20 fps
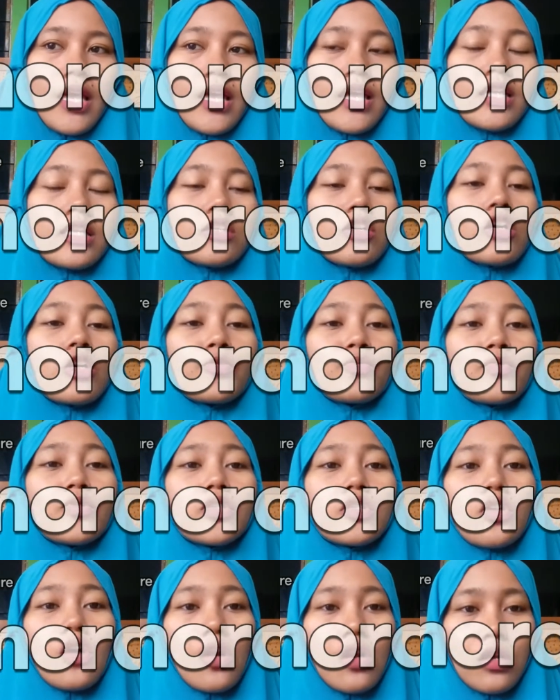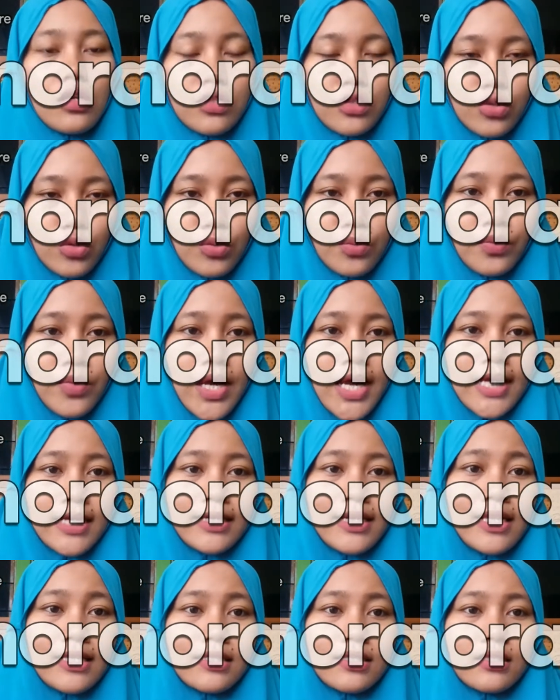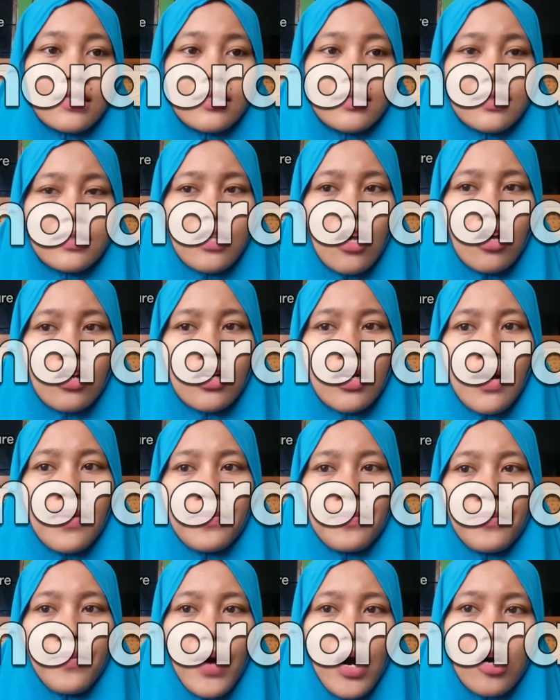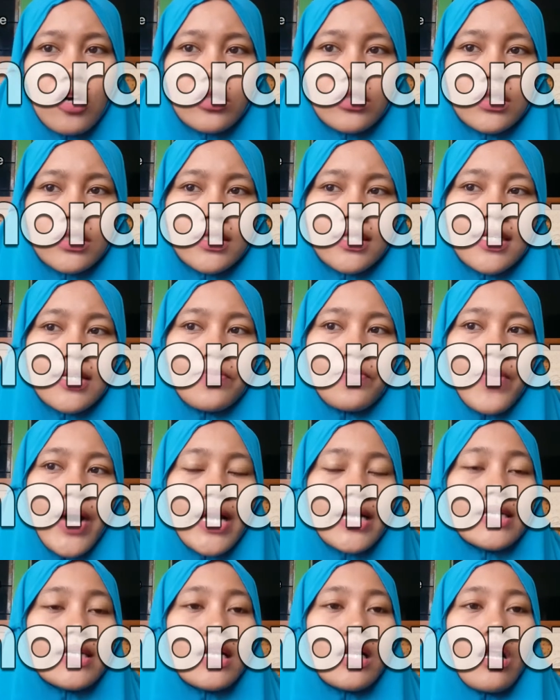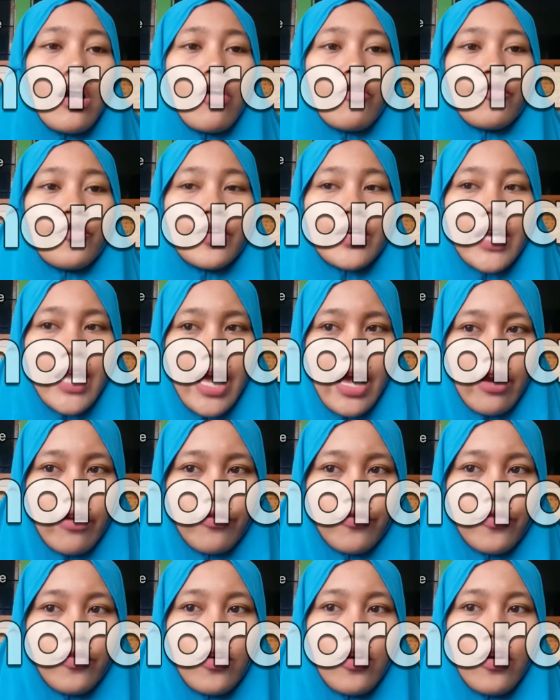In corpus callosum, that talk about the bundle of nerve